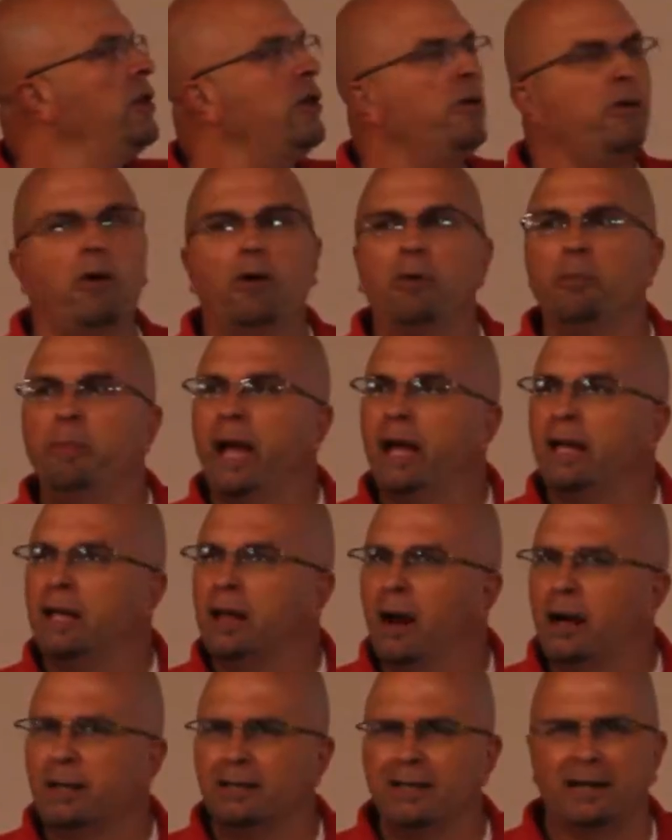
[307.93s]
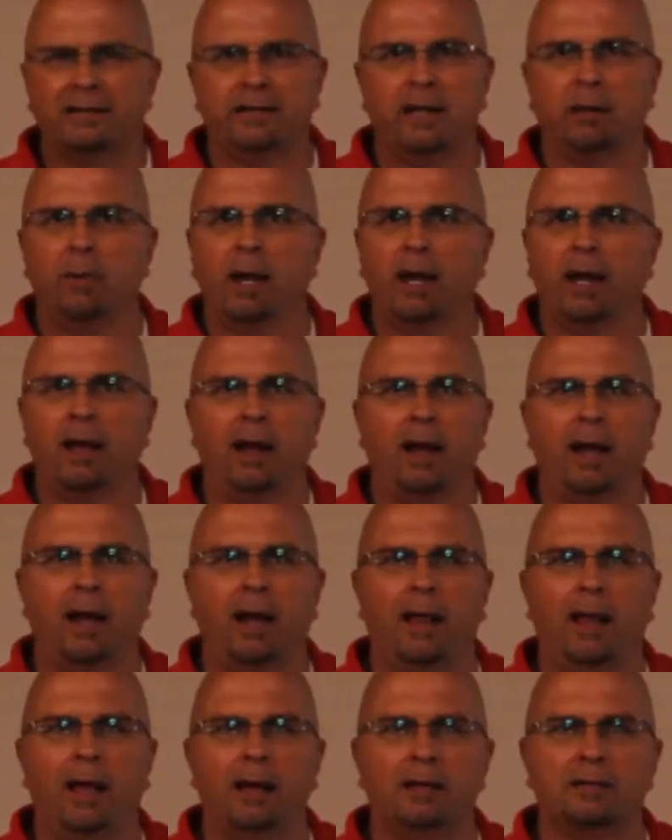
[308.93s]
in your own backyards now saying, my God, I
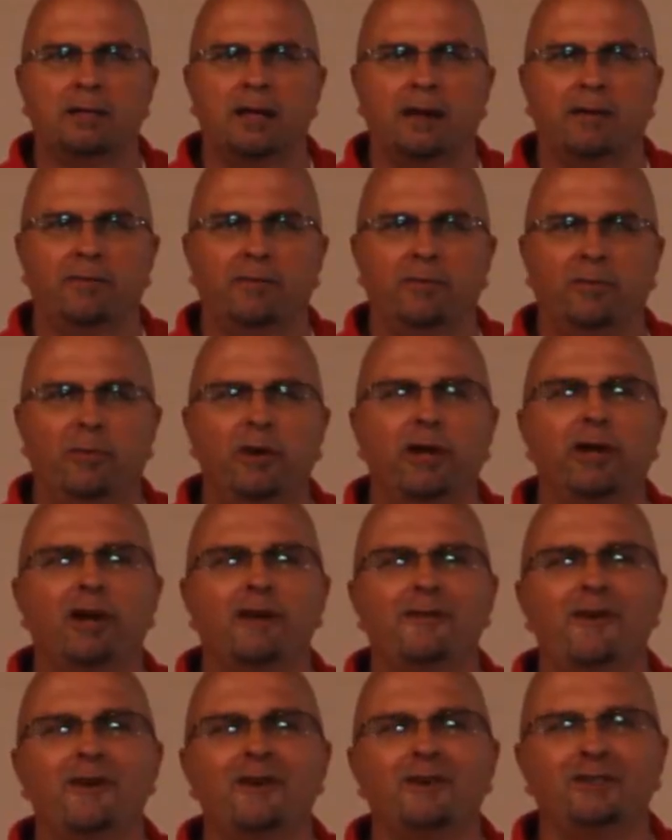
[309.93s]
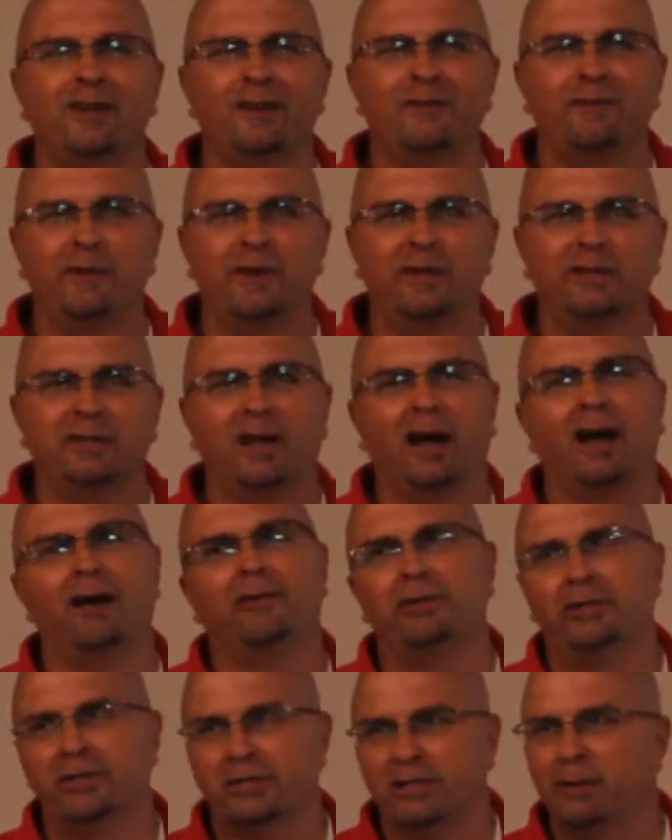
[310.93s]
got a lot of stuff. What are you gonna focus on first?
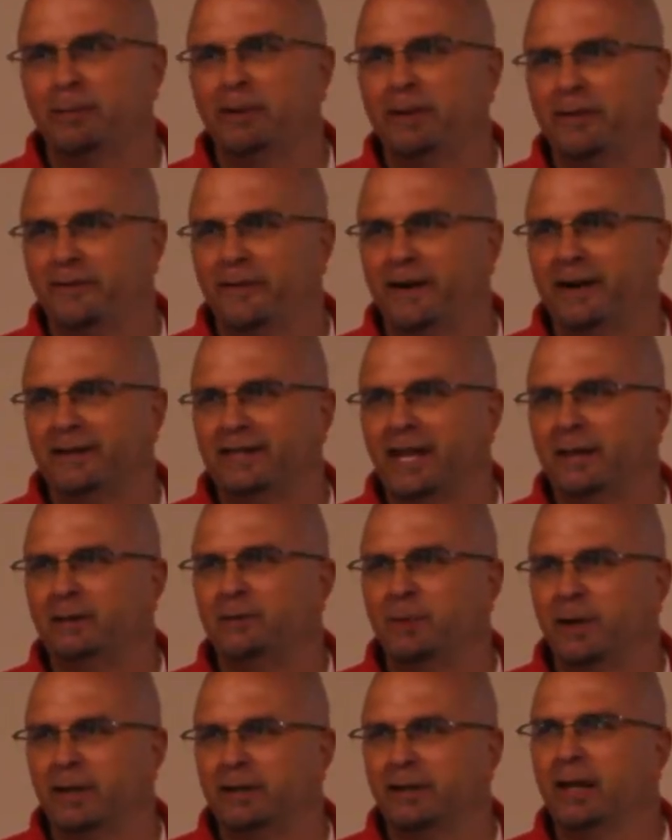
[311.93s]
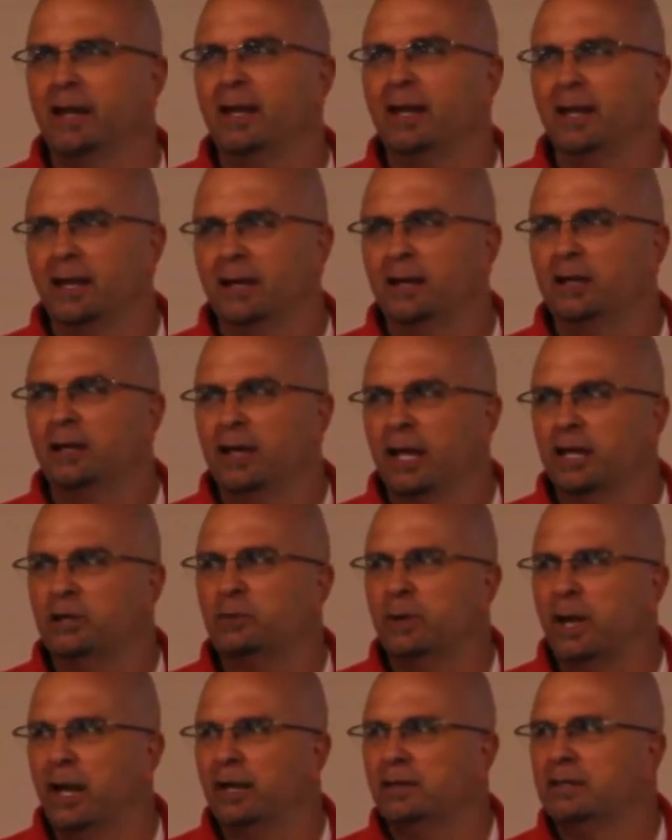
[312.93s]
Obviously, it's gonna be the fire escapes, but guess
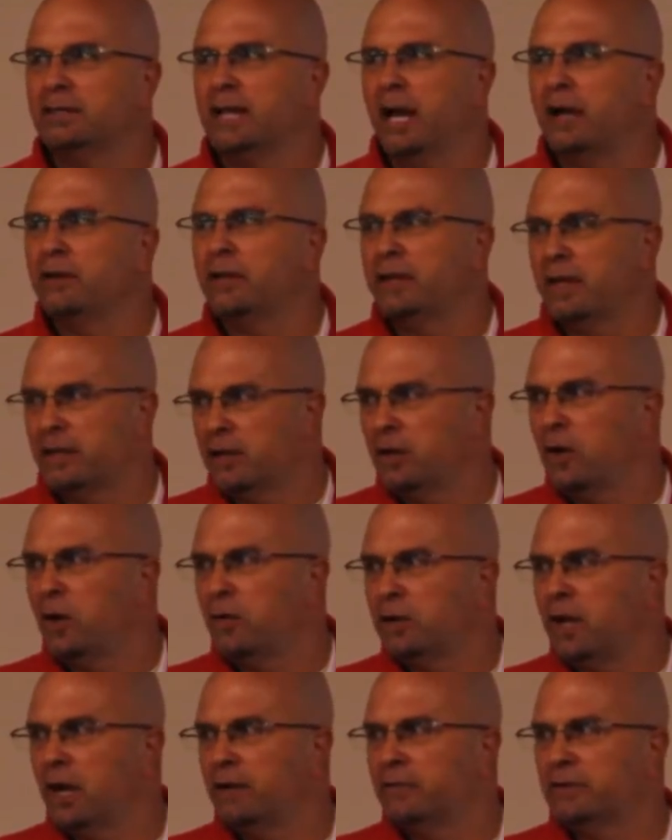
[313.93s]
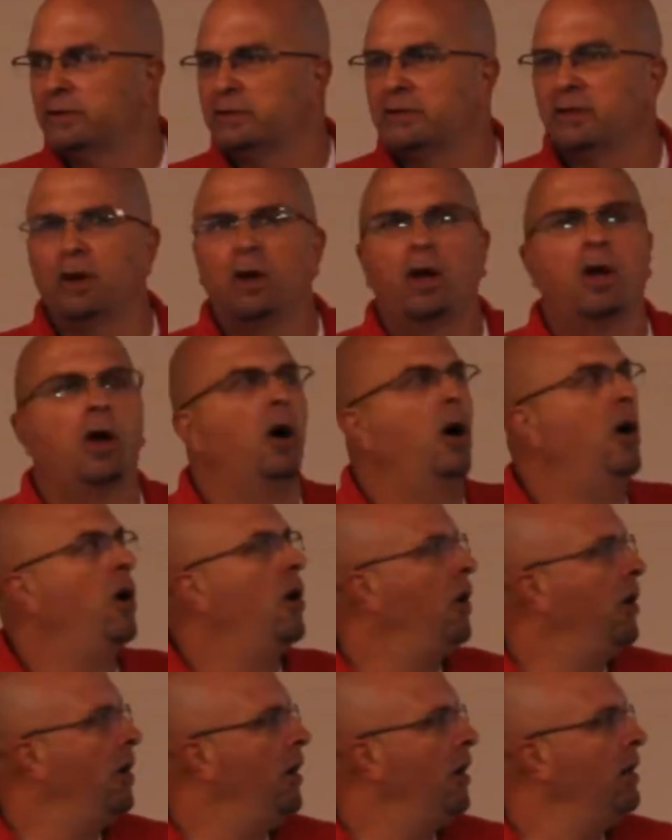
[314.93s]
what else is out there that the code covers?
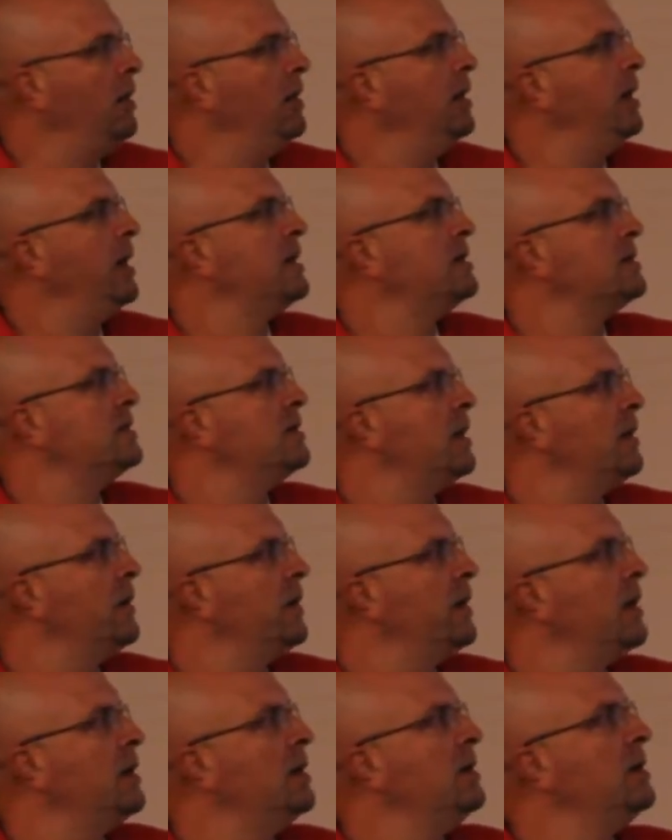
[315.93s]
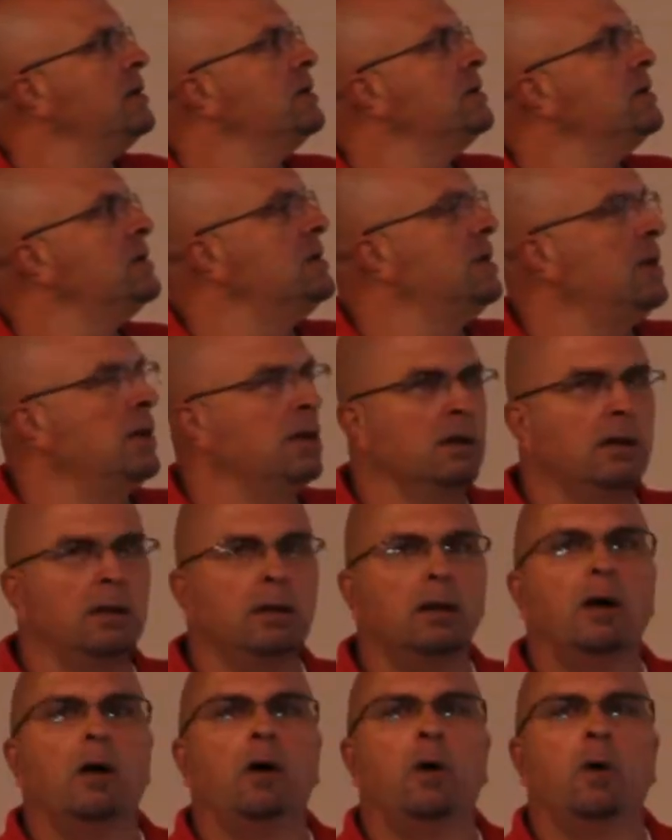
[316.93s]
All exterior
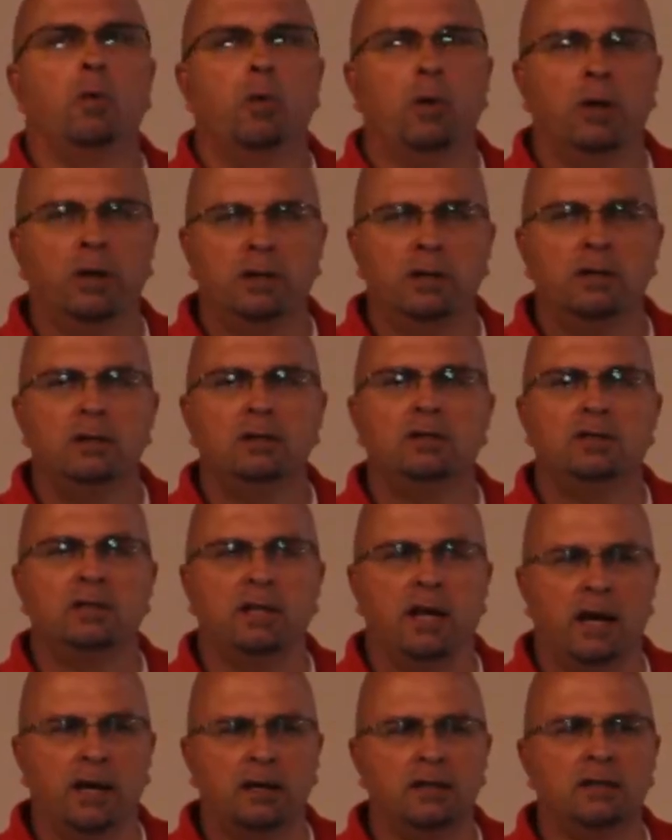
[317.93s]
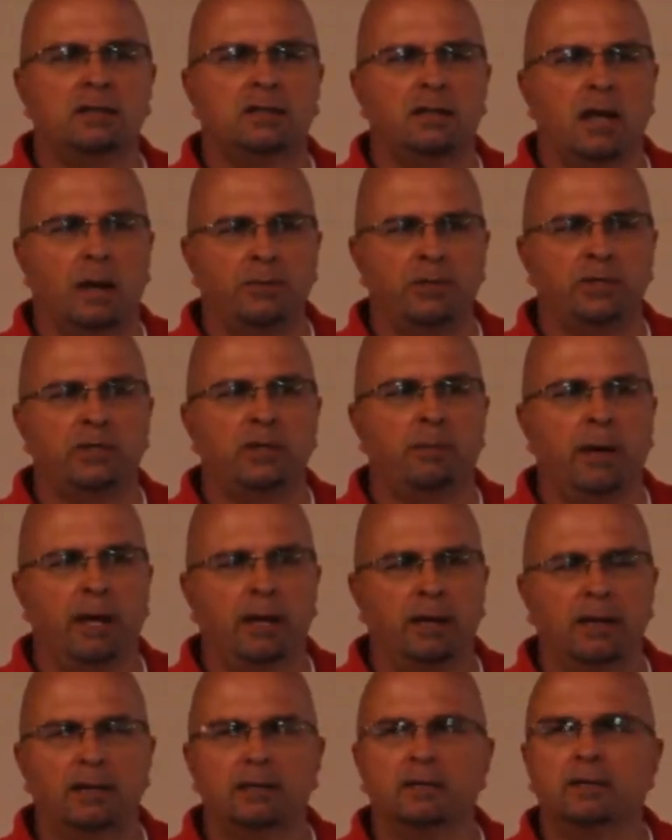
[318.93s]
steel or wooden stairs subject to
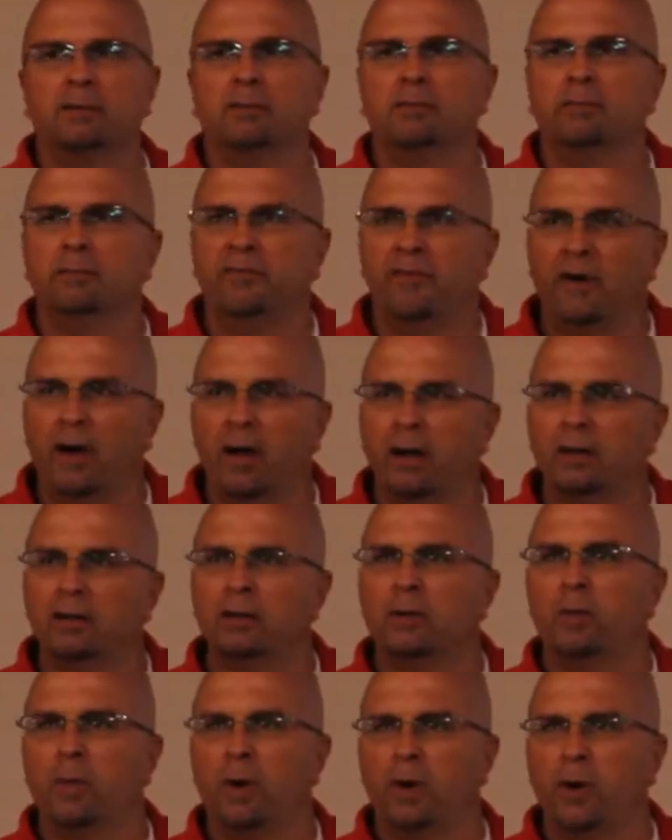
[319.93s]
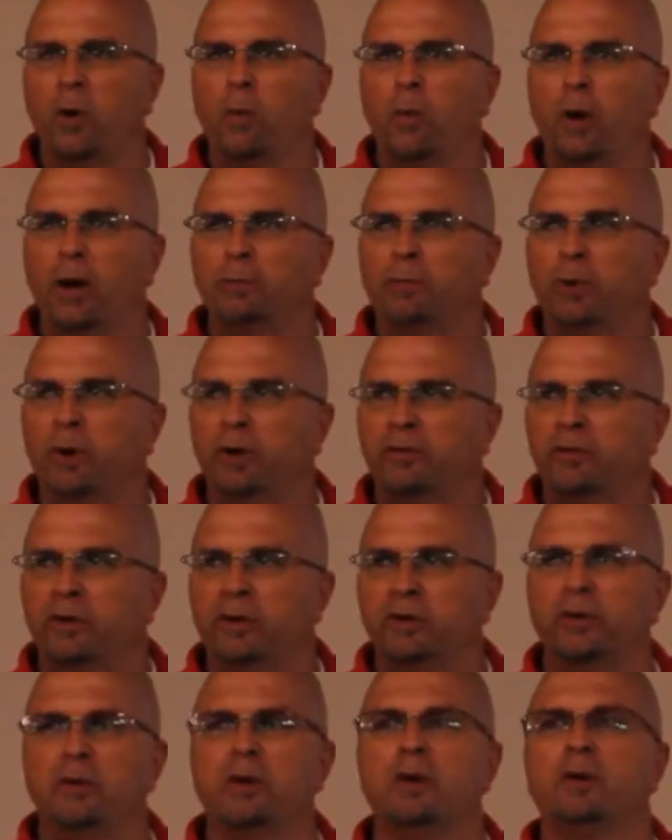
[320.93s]
maintenance fall under
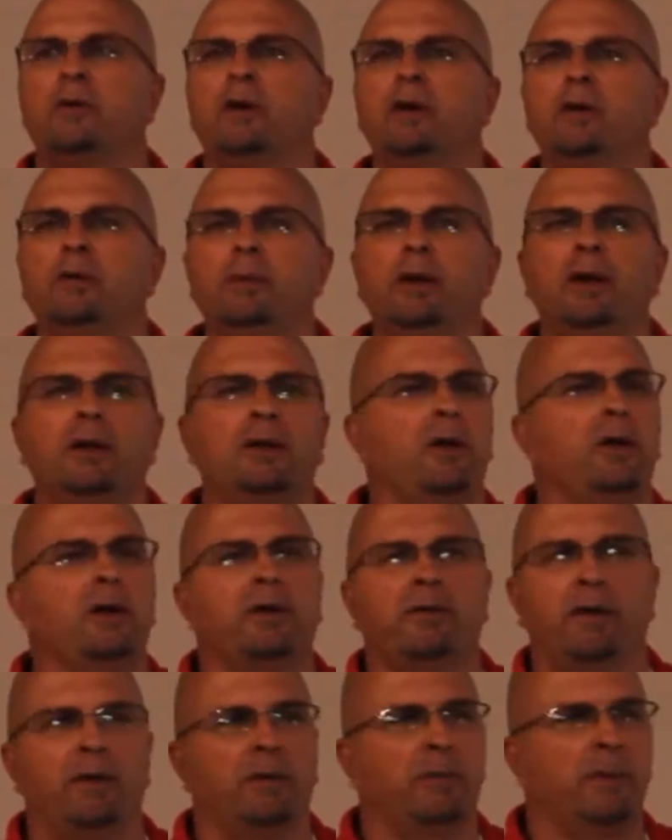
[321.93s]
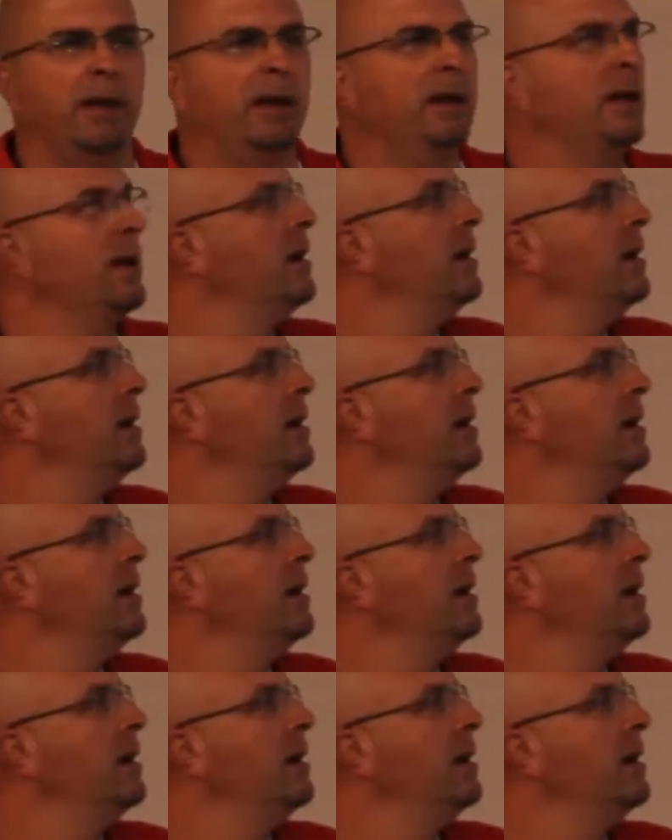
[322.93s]
101.3. Do you agree with me or don't agree with me?